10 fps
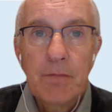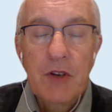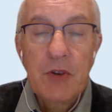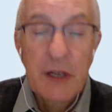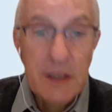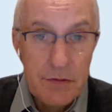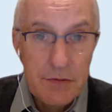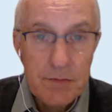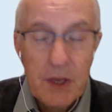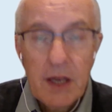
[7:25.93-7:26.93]
directive
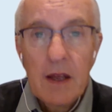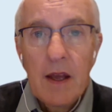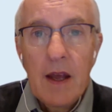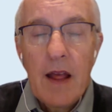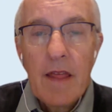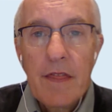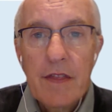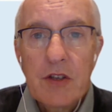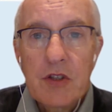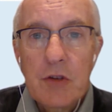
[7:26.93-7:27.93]

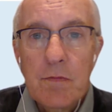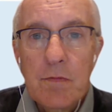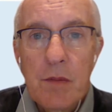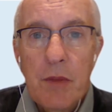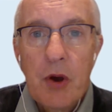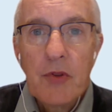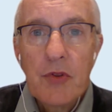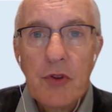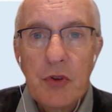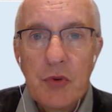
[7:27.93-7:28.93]
to promote
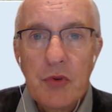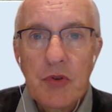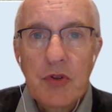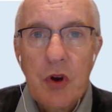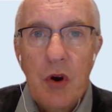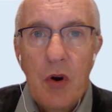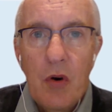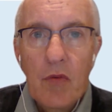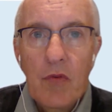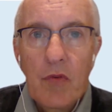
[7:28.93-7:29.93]
the use
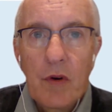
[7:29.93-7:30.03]
of